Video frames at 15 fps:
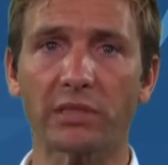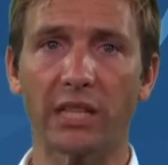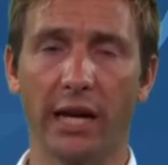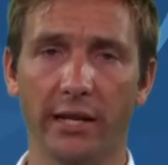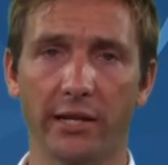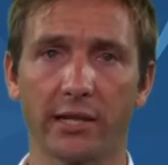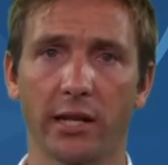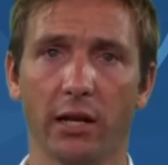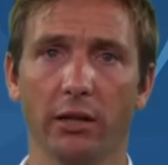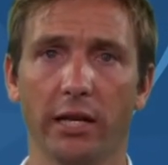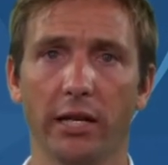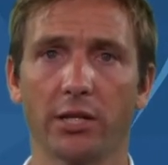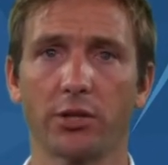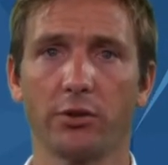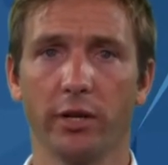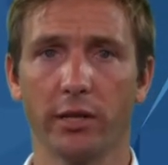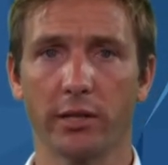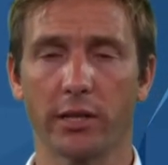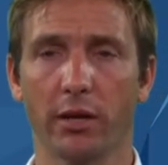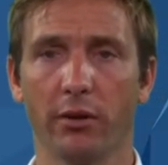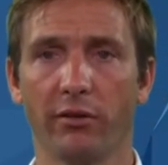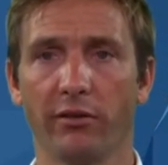cell history and
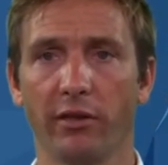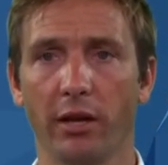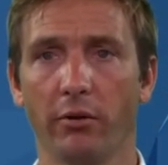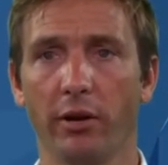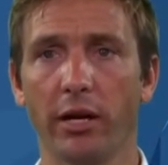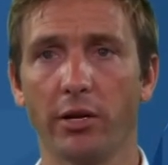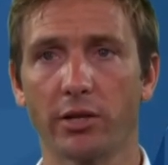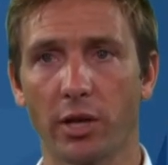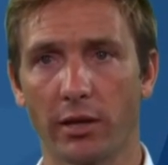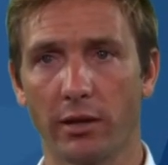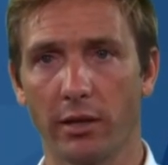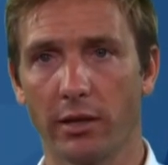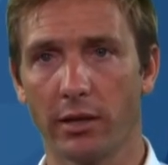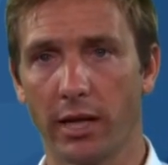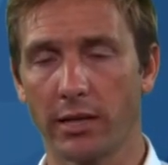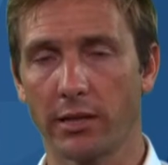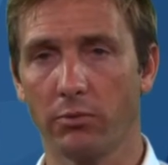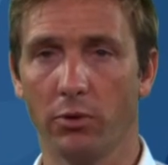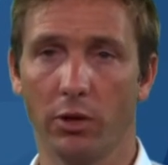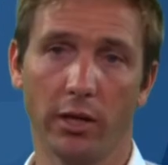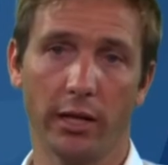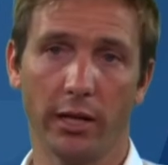cell theory, because I think that
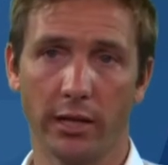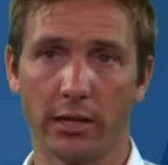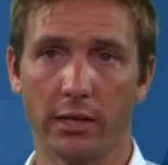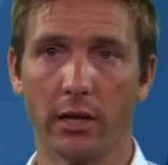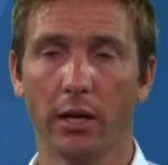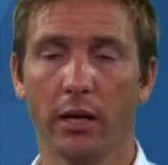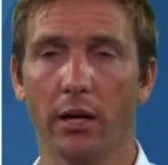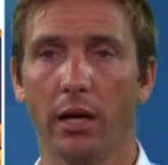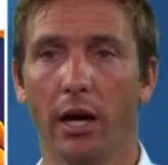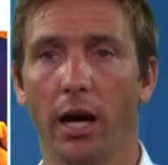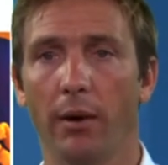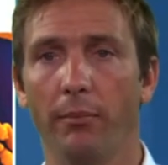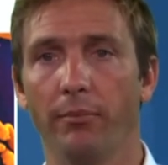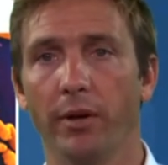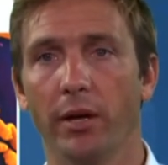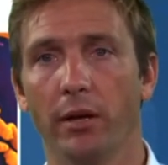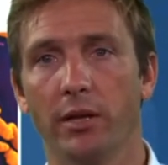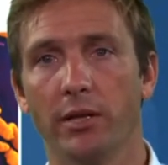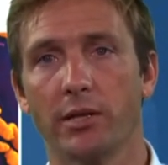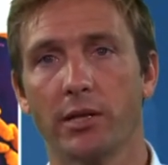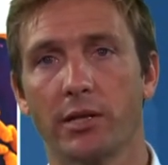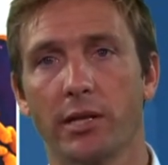is the
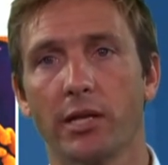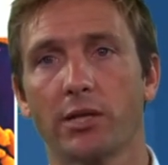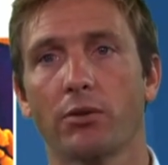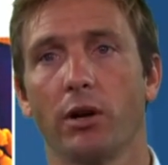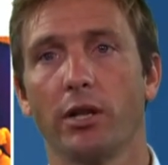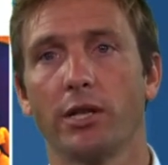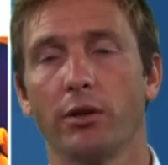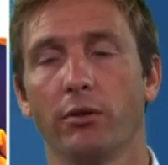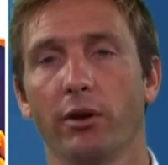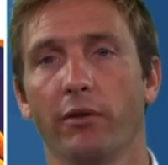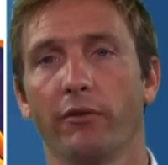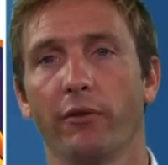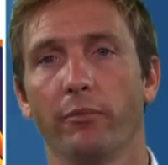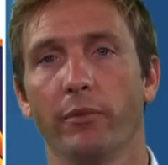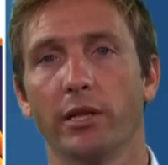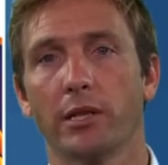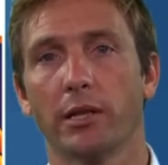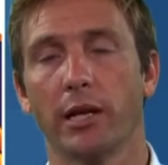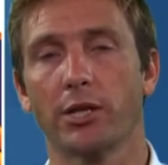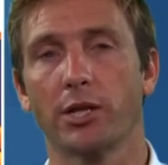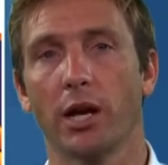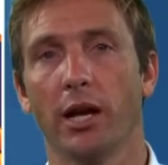success criteria from this
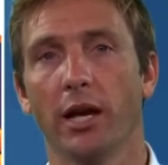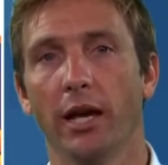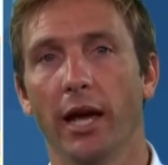lecture.